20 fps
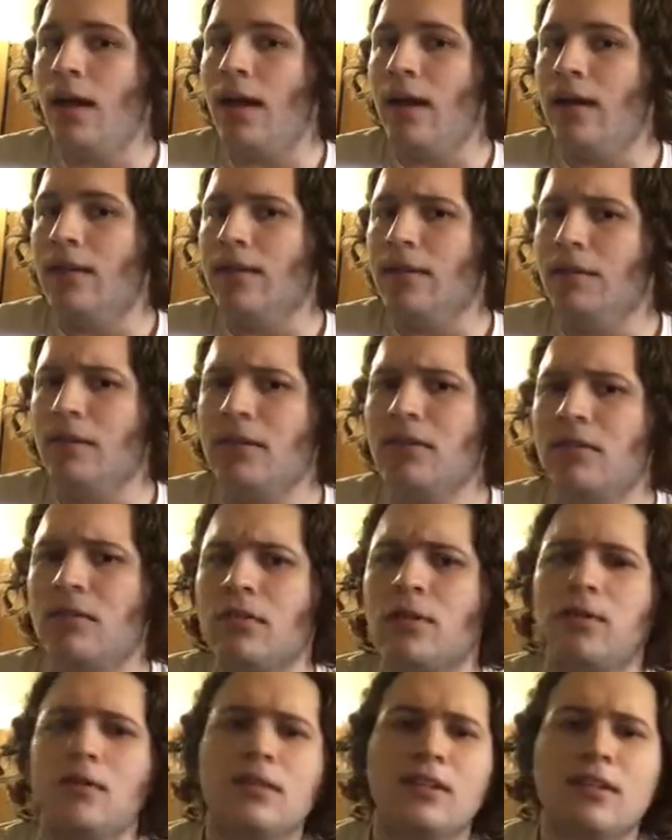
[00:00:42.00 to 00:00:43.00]
And the big
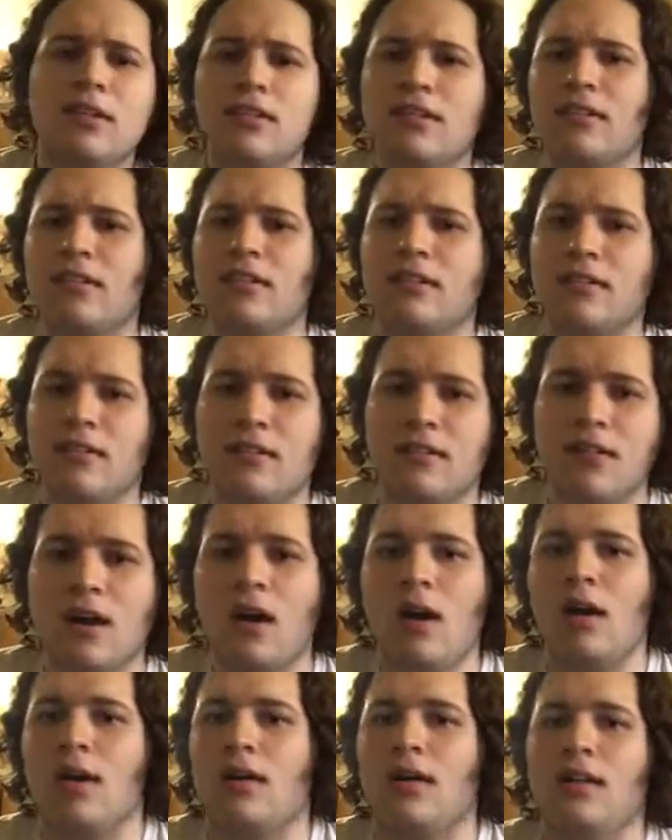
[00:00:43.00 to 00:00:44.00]
story with this
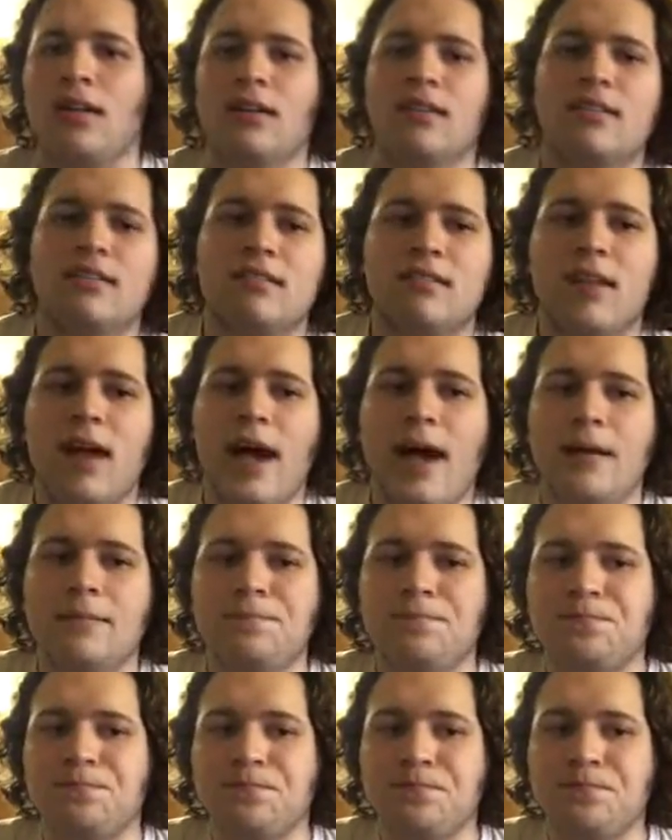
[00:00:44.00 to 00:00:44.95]
song is that